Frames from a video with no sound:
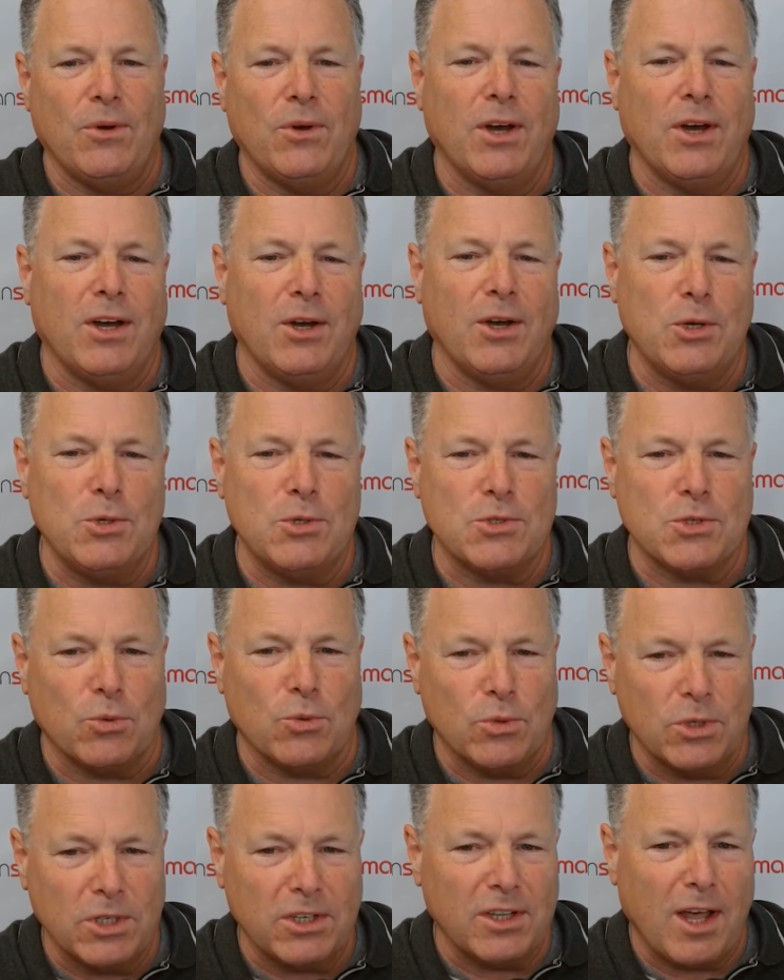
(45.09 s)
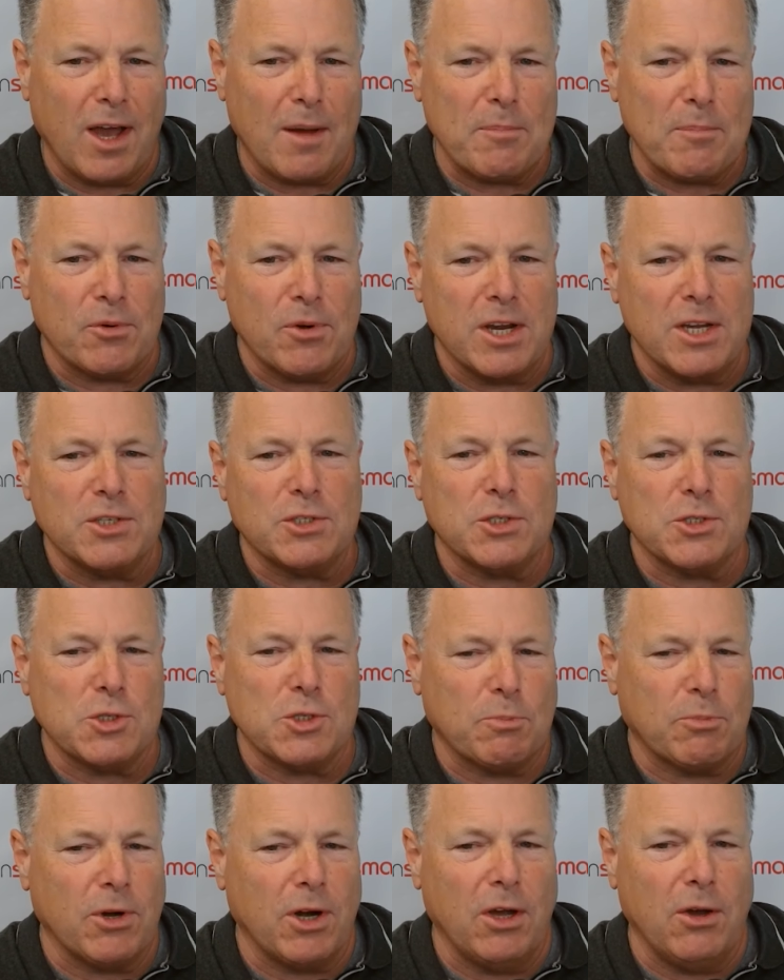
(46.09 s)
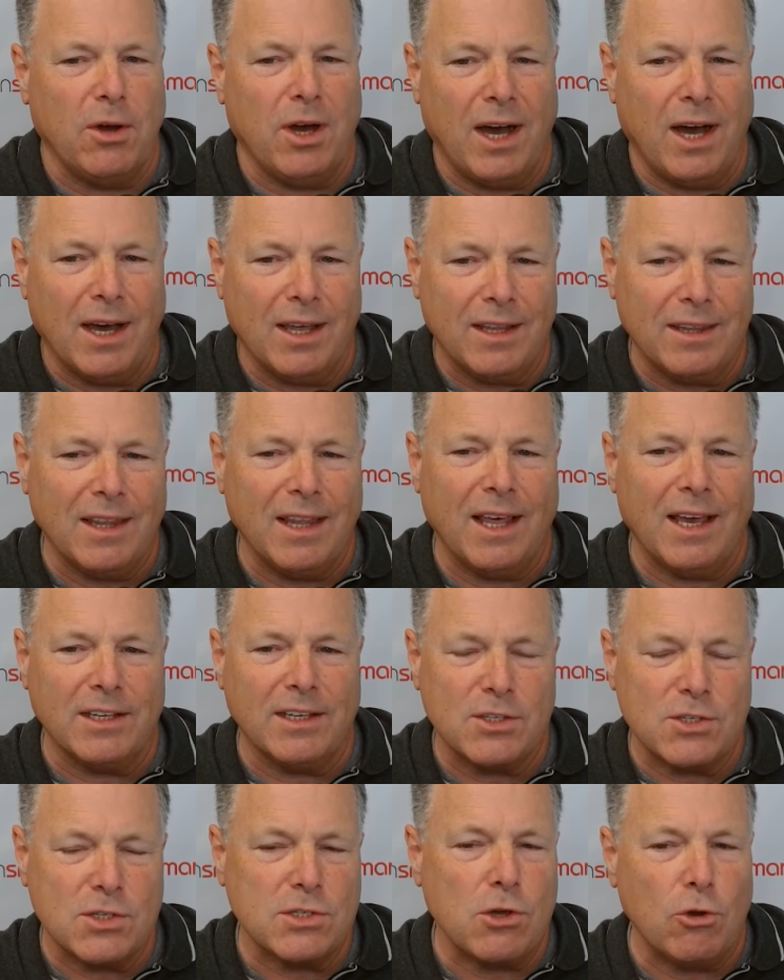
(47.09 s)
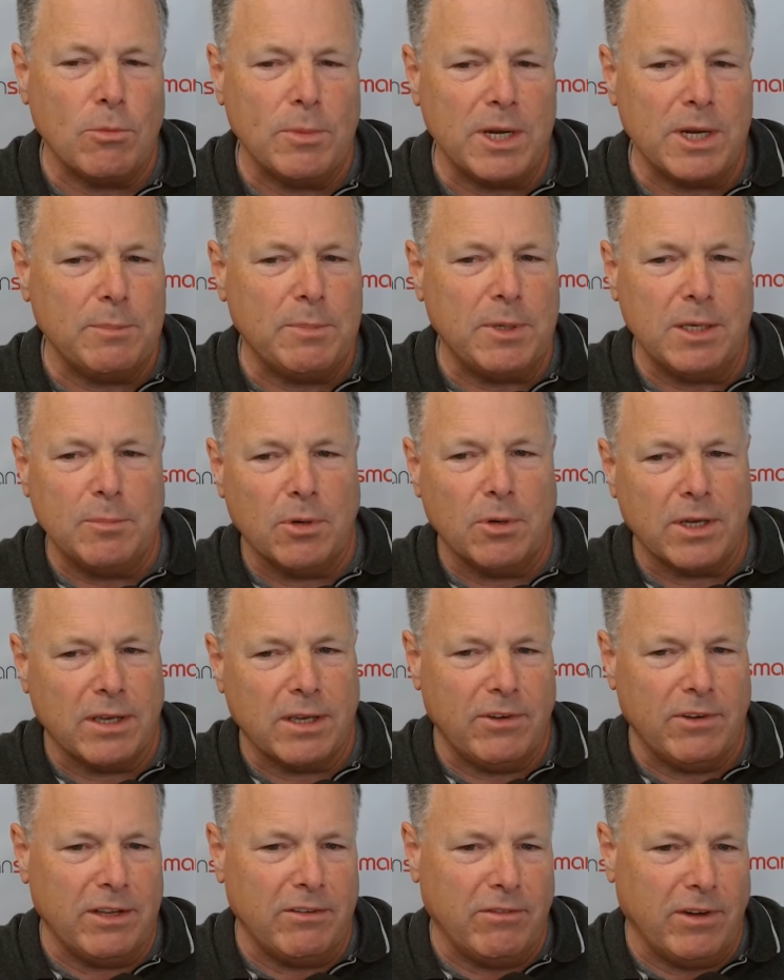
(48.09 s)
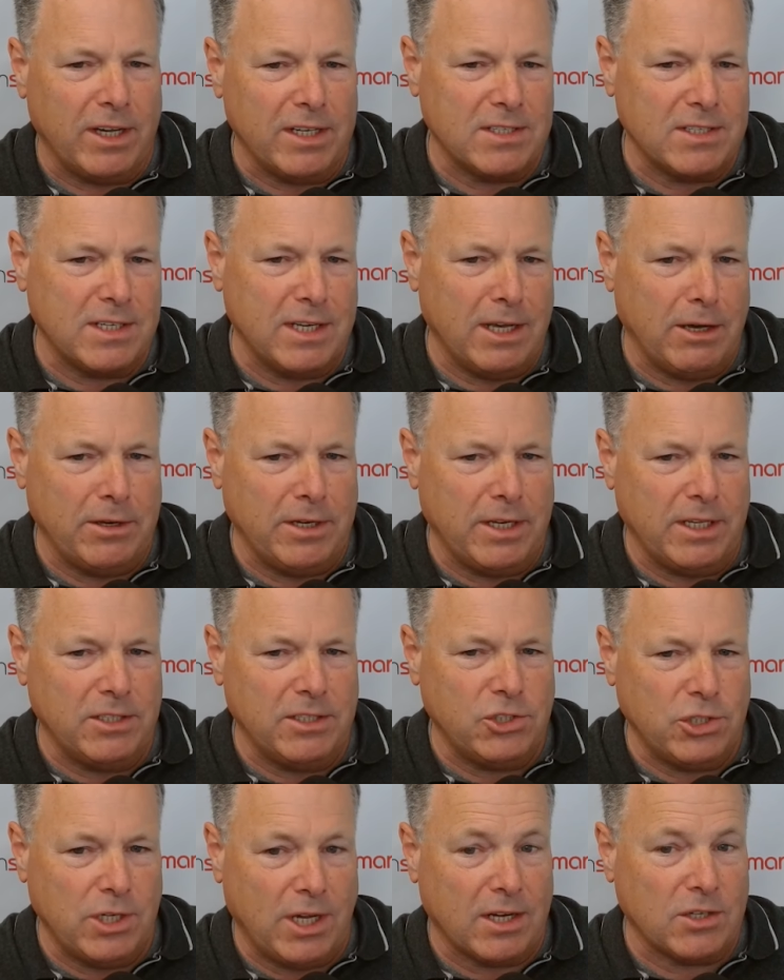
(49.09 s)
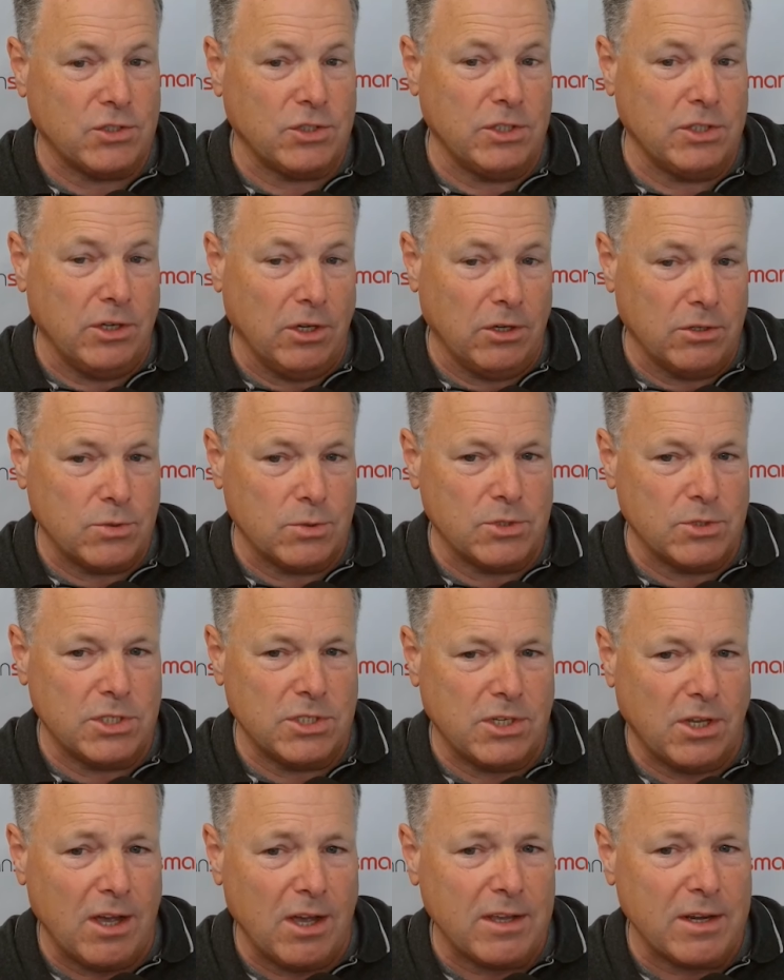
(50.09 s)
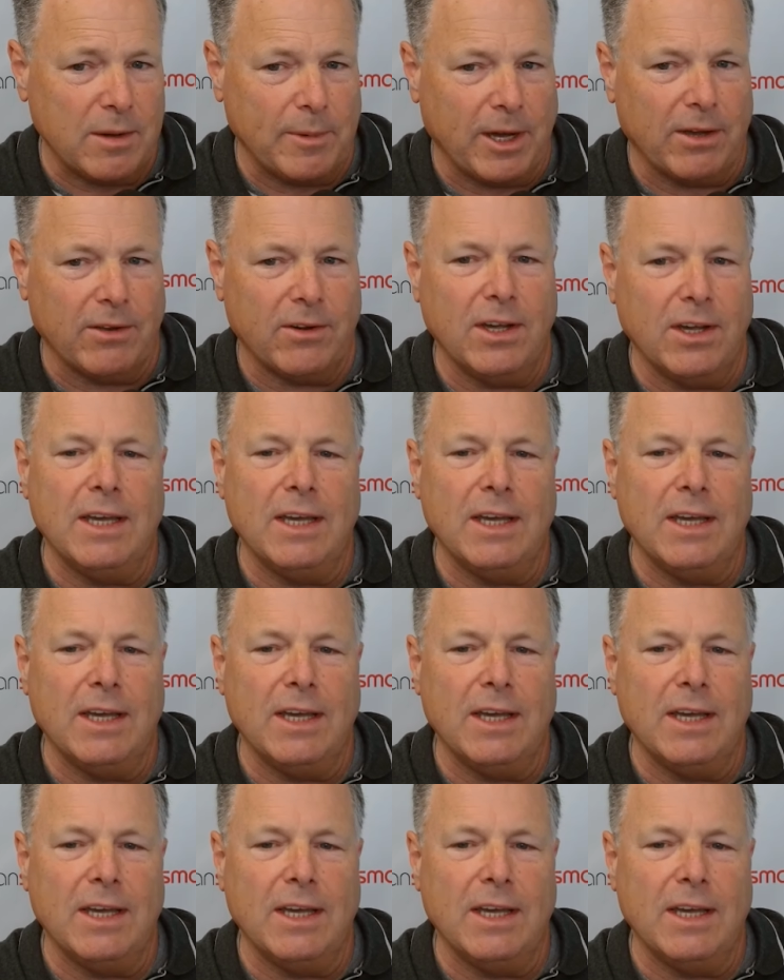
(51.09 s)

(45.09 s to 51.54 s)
uh, who's a real operations pro, unlike so many people giving advice nowadays, she actually knows what she's talking about.